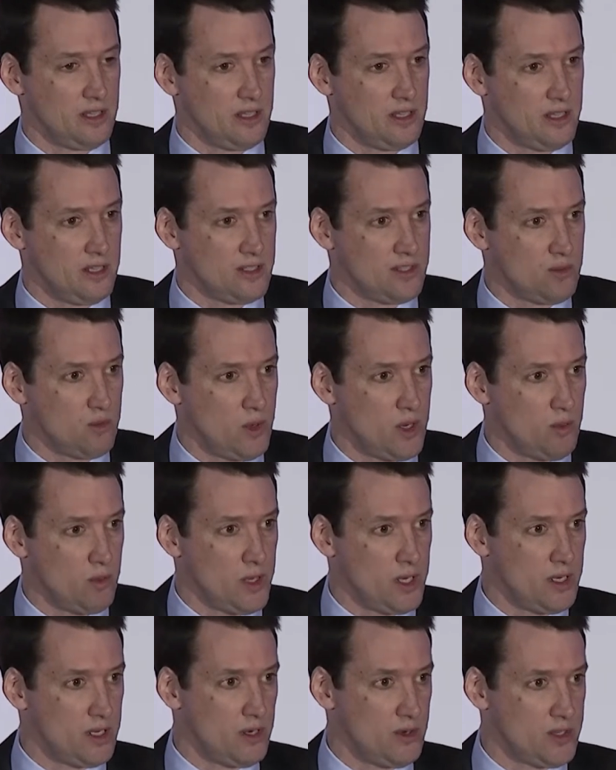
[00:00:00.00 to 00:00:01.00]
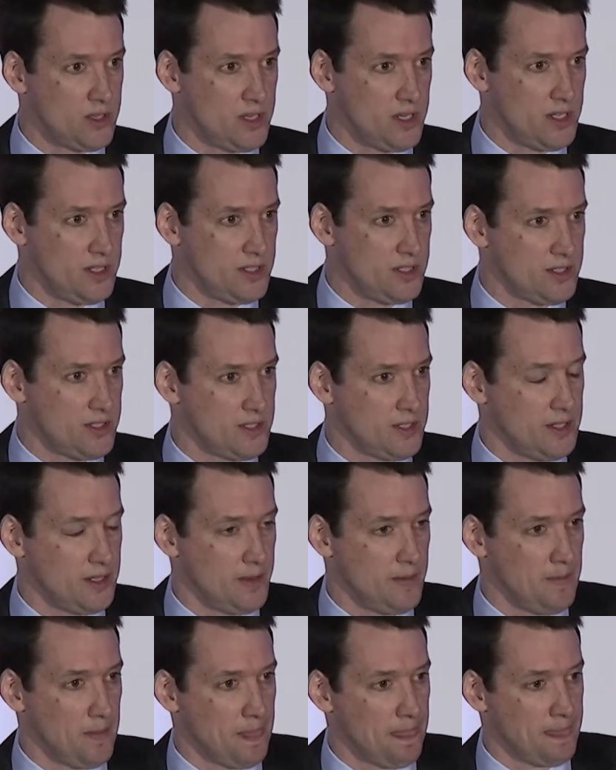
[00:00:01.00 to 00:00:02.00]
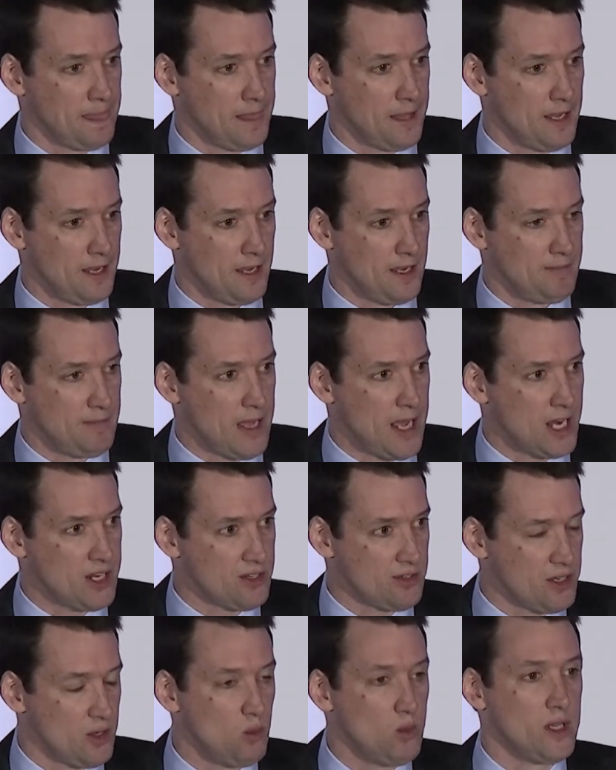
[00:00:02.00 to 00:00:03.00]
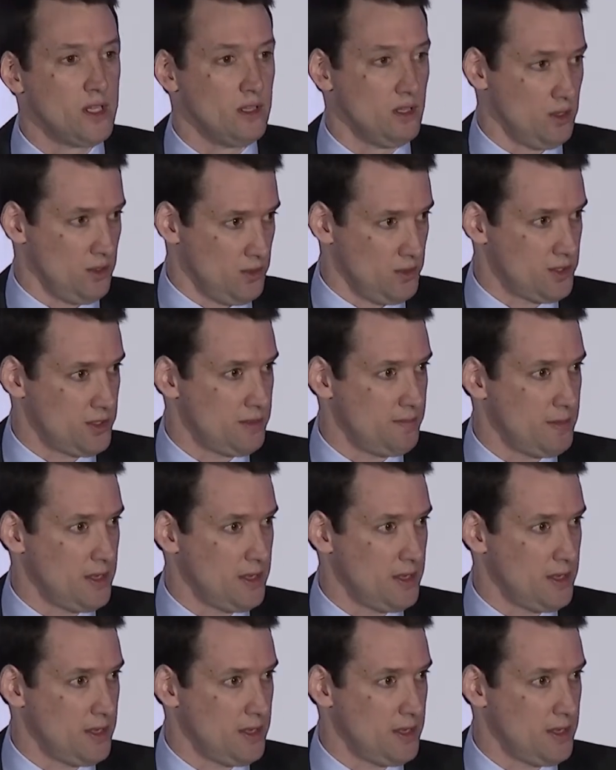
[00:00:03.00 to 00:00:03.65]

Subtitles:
this win-win notion is actually win-lose.